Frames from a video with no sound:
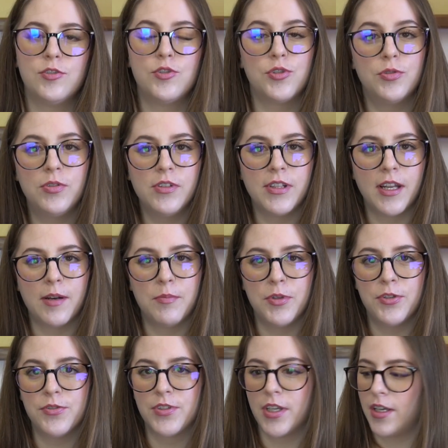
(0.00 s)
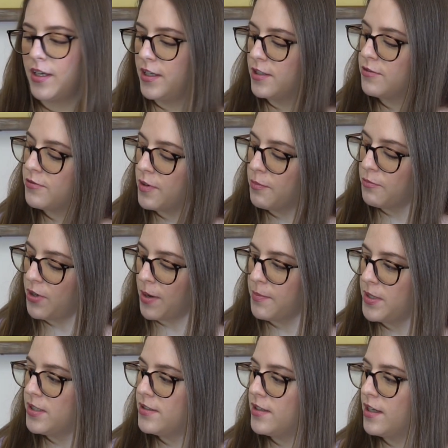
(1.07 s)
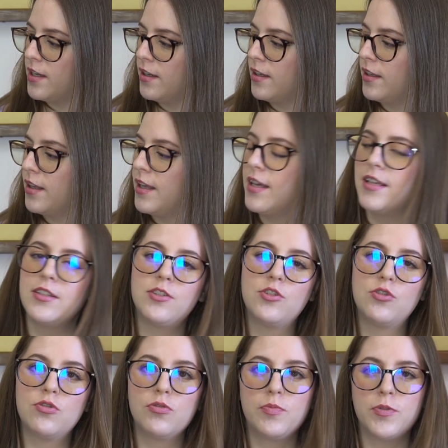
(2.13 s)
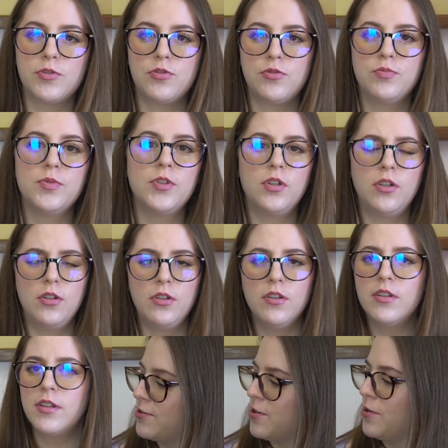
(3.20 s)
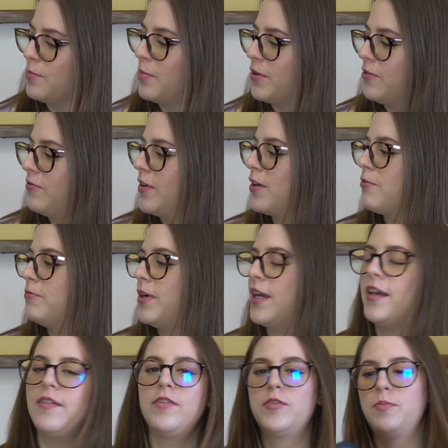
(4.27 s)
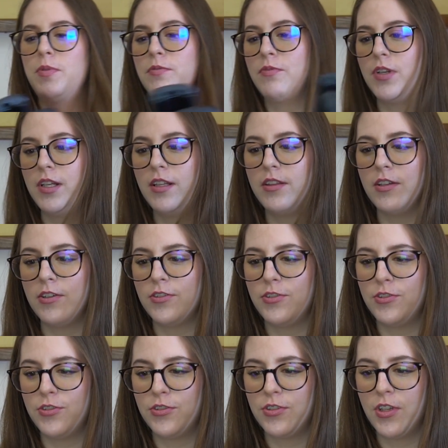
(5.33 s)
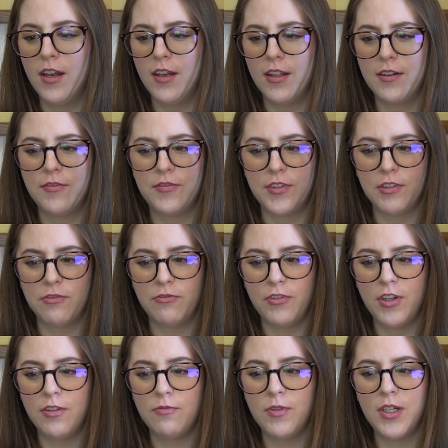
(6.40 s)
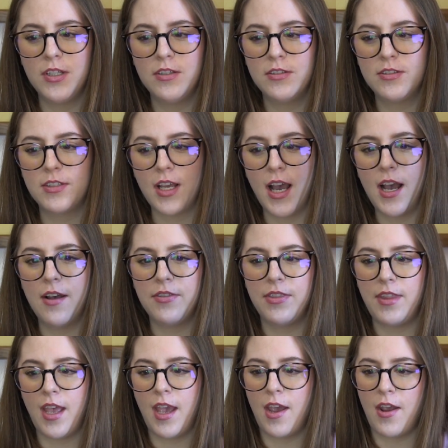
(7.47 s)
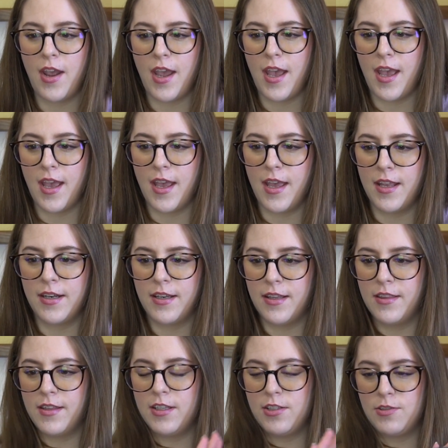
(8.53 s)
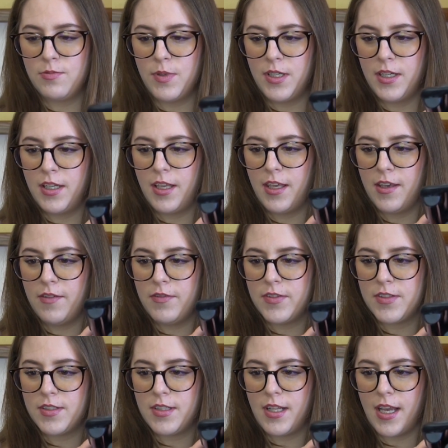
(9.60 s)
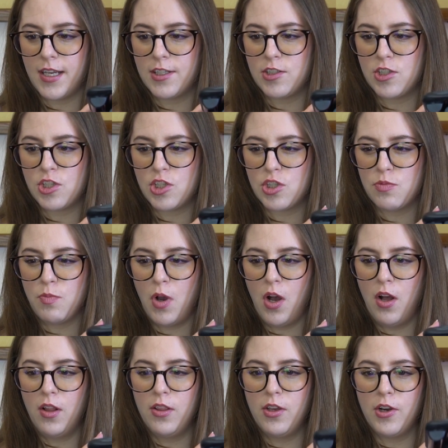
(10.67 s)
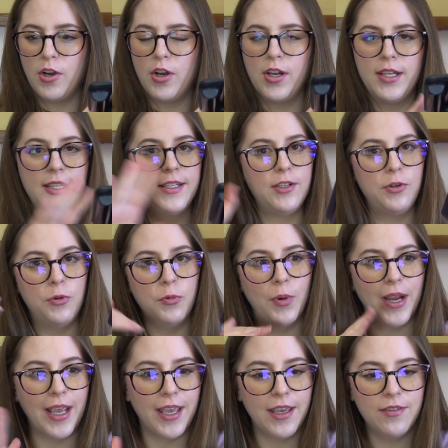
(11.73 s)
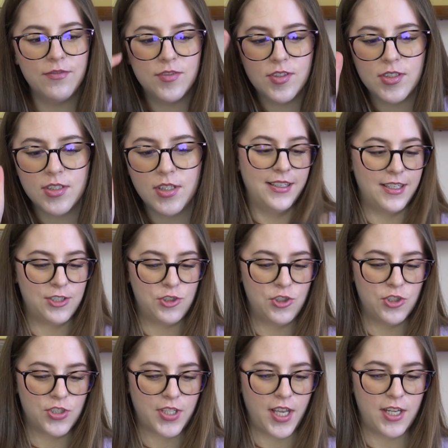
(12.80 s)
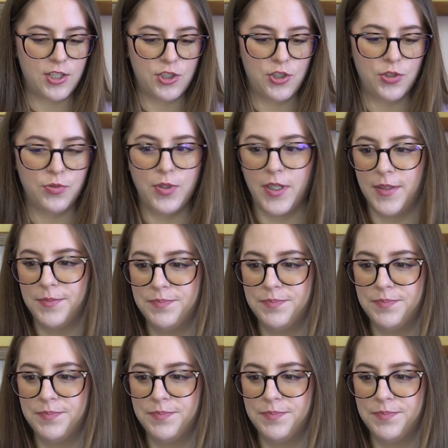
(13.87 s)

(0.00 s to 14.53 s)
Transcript: Tool that I'm using is from Remington. It's super old. It's called Perfect Waves, but really there's a lot of different ones out there, and this one gives like smaller little waves. Let's just get to it.